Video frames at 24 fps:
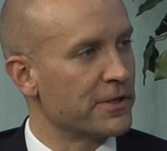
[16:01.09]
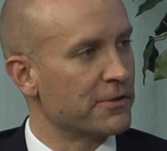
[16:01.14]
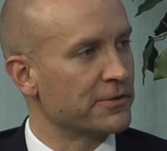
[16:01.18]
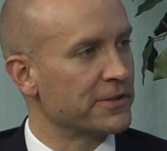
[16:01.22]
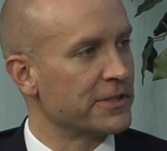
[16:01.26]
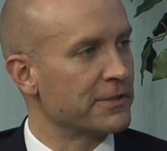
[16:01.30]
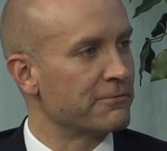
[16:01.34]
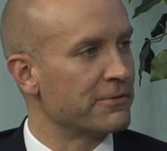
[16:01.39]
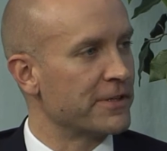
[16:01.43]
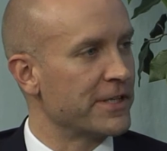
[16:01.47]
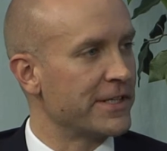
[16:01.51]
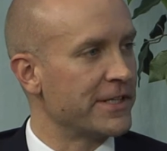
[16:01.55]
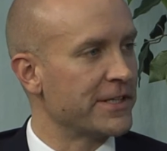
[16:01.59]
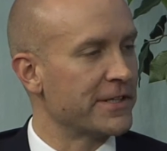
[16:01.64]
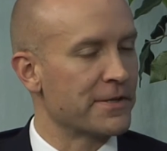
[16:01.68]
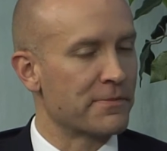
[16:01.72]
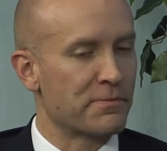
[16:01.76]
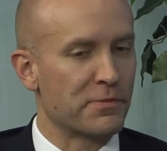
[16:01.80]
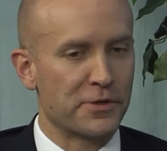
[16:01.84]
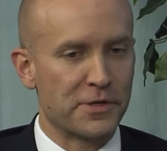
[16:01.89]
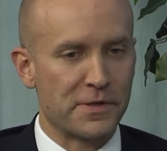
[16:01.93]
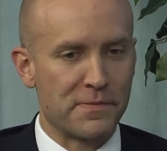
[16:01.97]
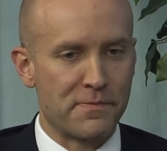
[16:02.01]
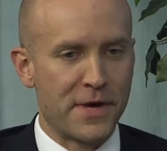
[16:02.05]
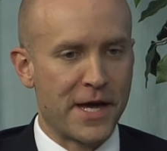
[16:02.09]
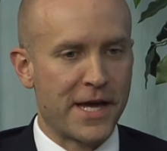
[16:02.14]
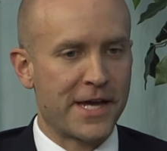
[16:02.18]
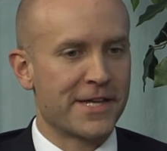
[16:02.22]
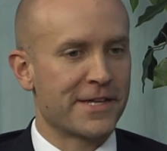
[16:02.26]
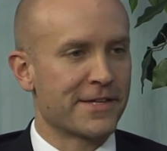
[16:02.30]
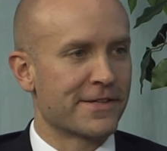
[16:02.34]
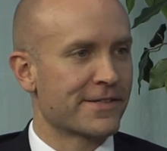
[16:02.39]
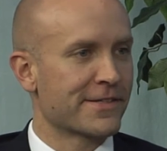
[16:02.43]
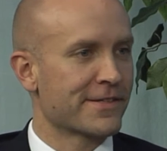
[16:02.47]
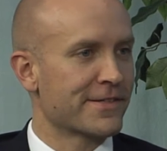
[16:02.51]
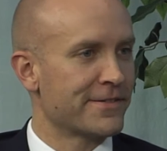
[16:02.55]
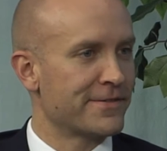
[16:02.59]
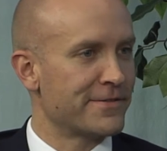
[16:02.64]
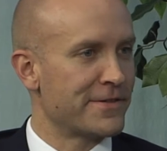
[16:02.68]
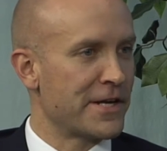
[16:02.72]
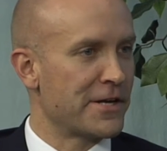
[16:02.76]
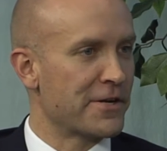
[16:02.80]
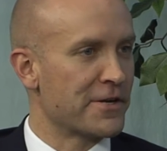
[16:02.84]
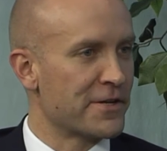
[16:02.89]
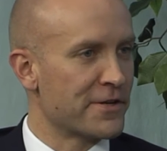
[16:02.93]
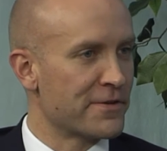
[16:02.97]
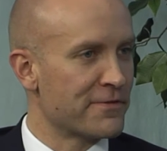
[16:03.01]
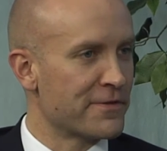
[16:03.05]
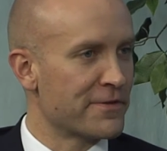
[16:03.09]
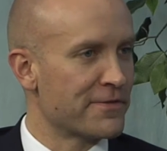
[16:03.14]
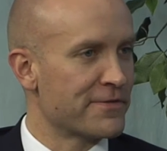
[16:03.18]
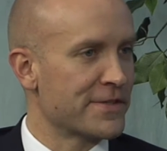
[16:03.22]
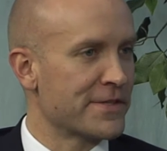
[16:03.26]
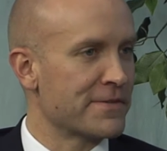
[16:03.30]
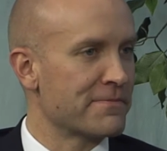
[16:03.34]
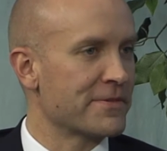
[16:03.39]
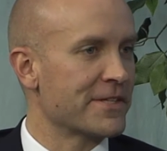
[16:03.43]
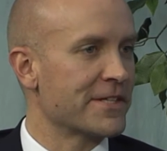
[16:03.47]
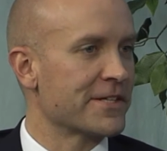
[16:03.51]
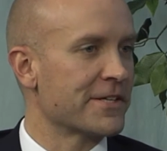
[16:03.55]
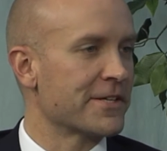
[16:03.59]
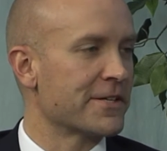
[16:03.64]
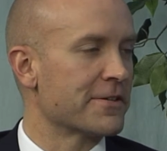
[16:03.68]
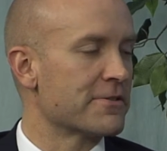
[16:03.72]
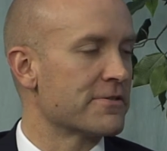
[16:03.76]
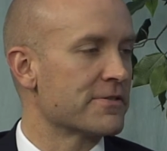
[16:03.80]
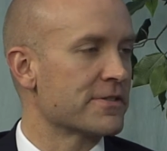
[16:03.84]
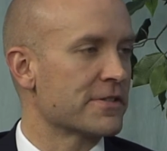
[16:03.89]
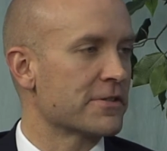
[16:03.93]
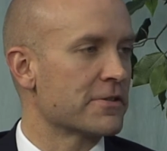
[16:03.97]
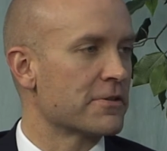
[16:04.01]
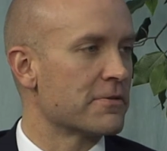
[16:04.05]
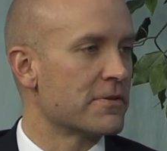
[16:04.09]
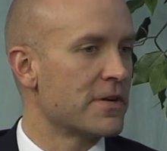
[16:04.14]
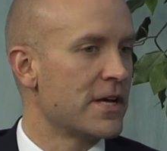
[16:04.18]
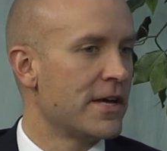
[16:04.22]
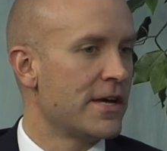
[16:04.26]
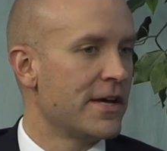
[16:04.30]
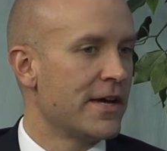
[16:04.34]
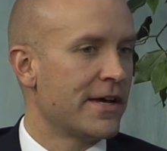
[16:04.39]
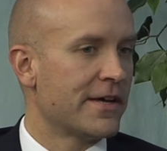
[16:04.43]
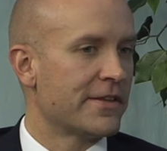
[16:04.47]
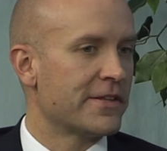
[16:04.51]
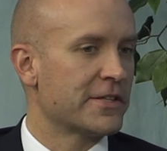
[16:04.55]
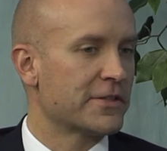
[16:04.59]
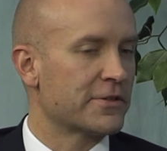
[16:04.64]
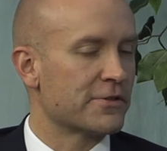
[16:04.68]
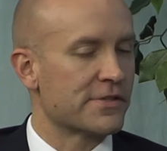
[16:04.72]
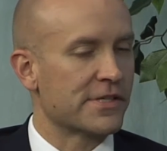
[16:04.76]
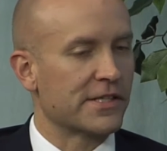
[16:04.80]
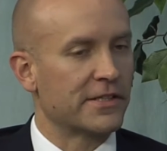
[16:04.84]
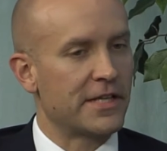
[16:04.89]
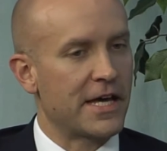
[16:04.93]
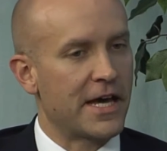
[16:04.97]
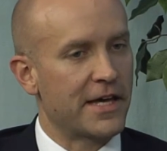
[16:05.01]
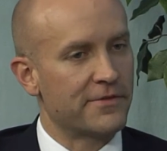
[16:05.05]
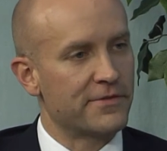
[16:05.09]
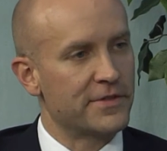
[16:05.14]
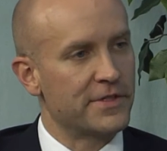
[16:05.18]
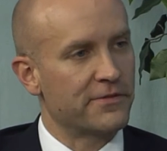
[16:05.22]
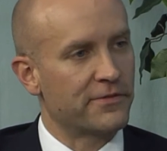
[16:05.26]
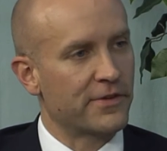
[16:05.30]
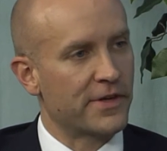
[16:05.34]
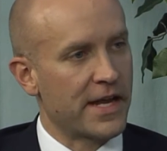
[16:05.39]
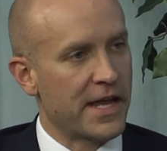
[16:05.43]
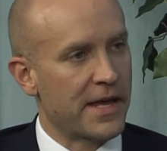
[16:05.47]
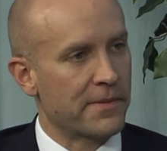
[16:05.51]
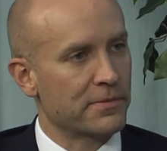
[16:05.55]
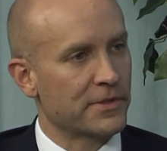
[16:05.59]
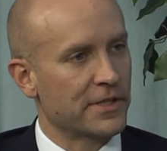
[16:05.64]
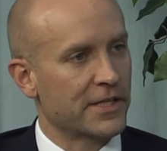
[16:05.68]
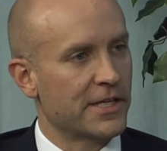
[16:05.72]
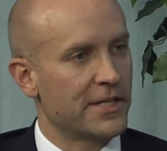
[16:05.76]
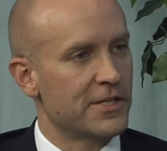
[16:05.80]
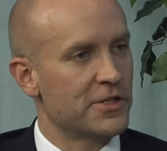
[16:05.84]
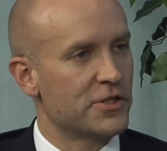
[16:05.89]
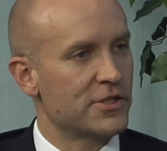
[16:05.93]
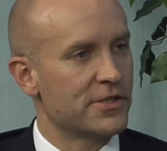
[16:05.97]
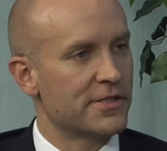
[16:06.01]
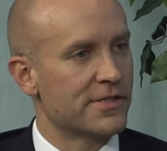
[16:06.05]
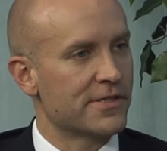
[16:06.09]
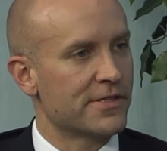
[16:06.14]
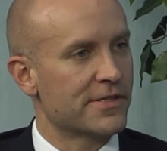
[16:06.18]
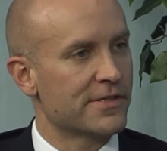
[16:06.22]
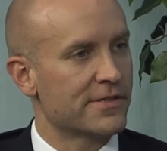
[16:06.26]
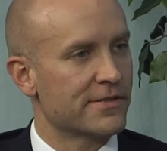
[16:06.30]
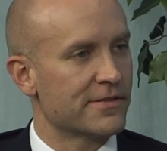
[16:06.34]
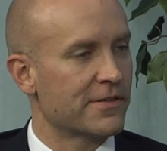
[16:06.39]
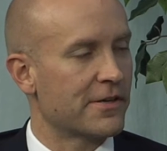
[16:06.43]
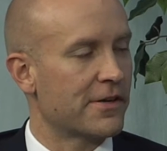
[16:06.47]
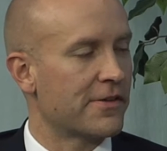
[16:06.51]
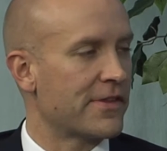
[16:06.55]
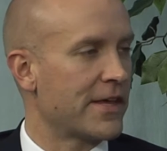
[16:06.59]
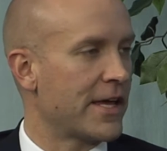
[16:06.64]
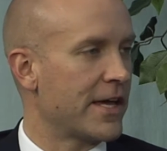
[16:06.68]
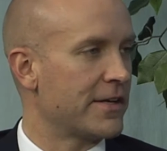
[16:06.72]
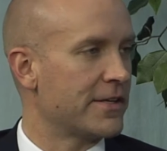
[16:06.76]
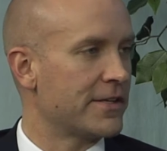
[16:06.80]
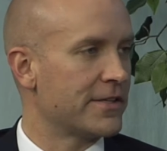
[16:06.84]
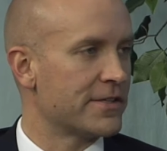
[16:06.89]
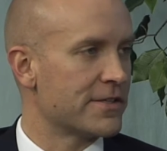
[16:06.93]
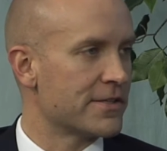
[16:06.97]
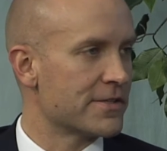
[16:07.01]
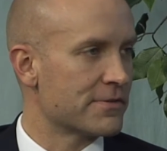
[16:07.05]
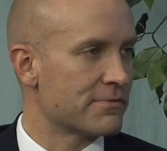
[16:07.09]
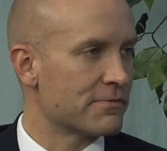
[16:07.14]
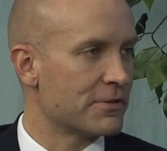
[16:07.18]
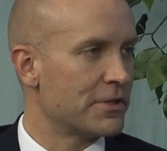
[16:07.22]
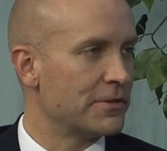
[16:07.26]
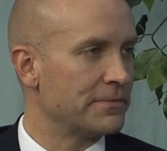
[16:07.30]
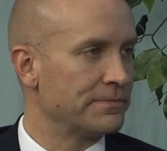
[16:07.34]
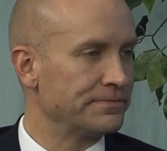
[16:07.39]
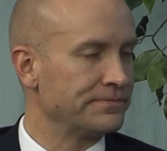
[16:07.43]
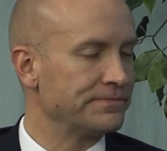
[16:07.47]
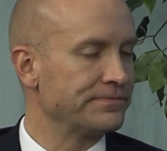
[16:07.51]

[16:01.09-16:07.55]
only reading a pretty biased narrative of something here? So I think there's a lot of different applications on that end as well.